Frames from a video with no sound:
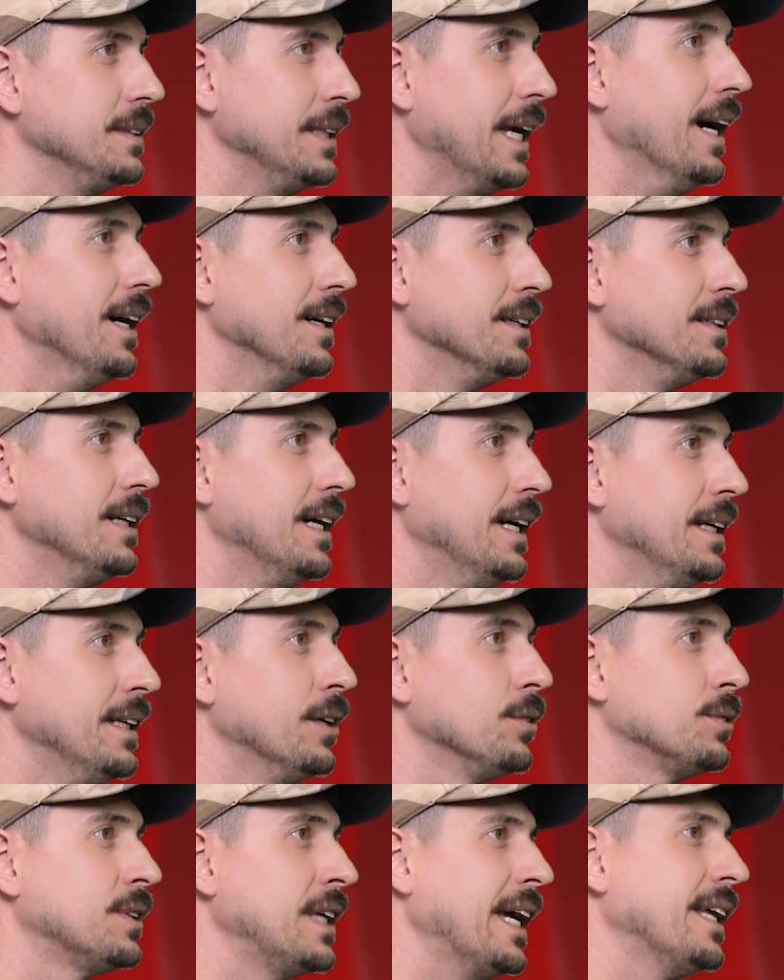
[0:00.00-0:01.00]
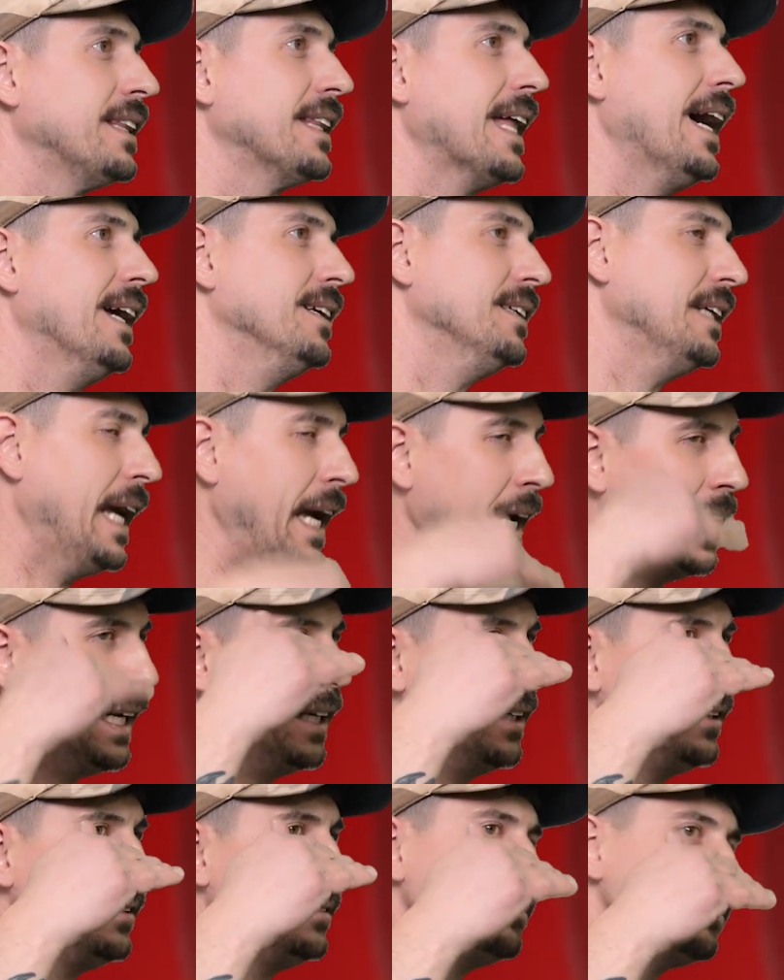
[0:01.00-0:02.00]
Yeah. And he'll take that
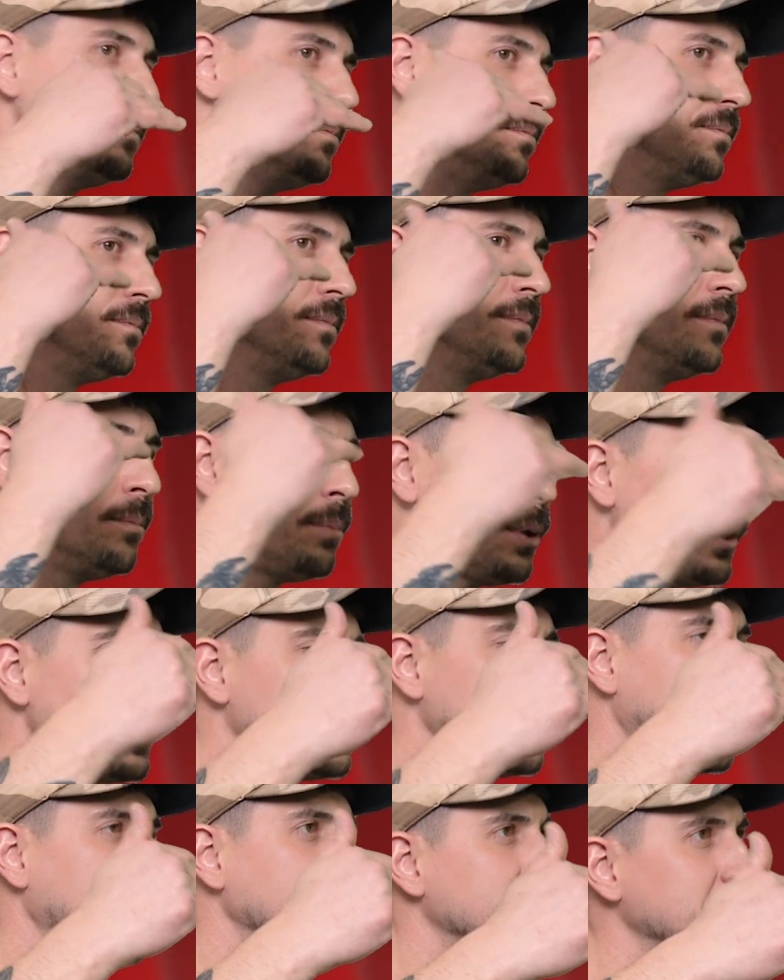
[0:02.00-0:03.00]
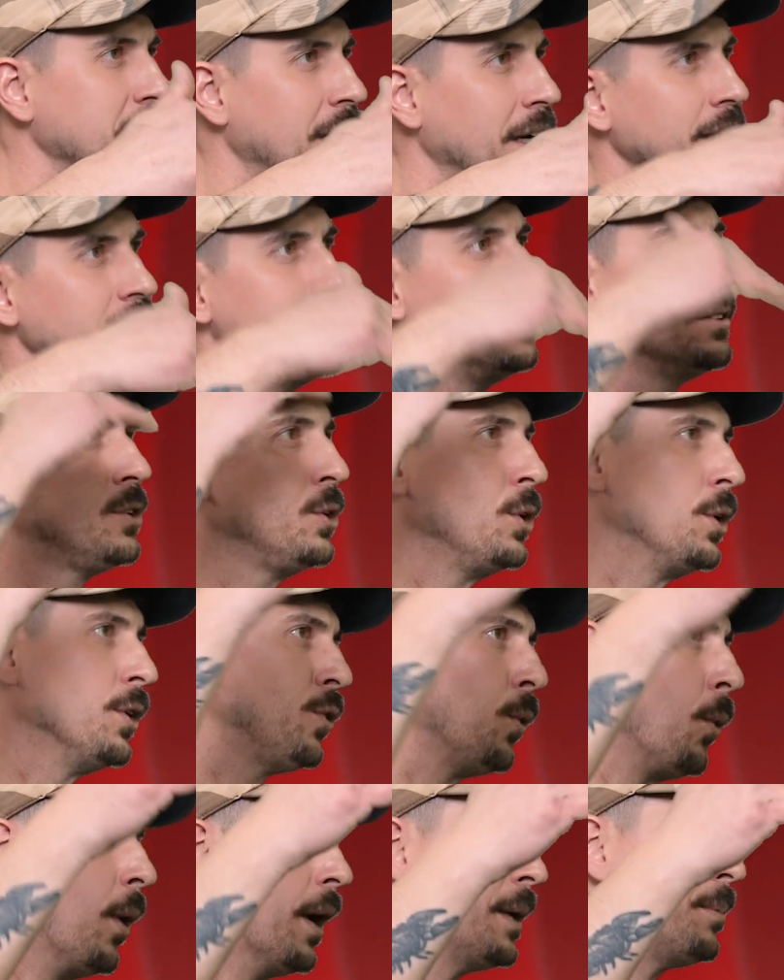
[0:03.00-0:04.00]
80% site to a
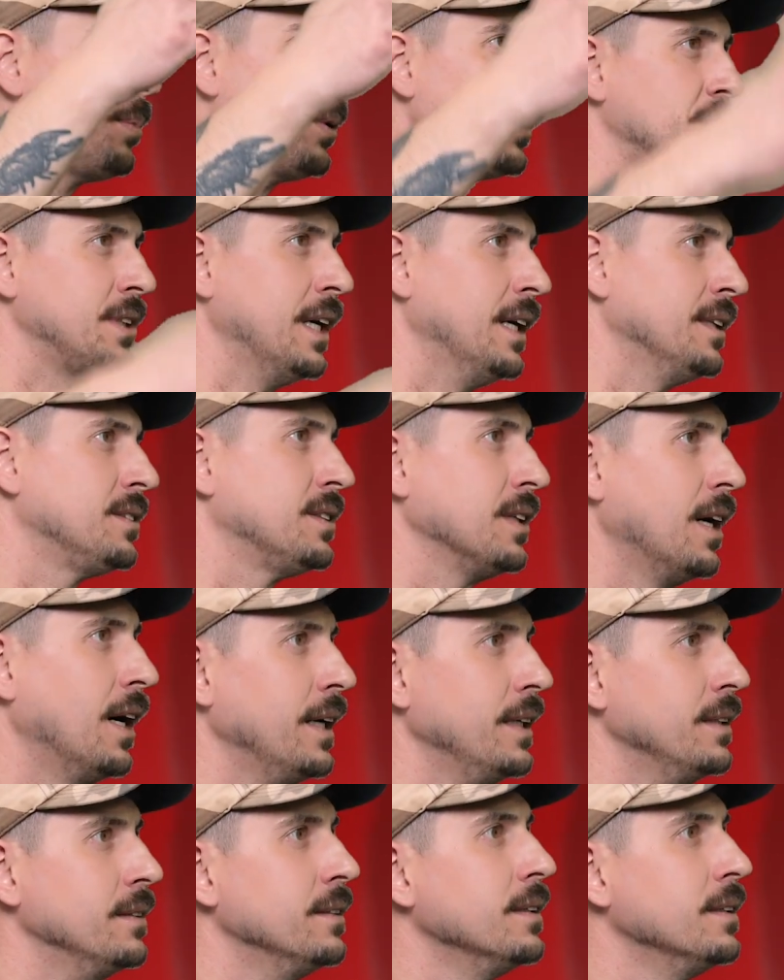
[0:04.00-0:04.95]
20% site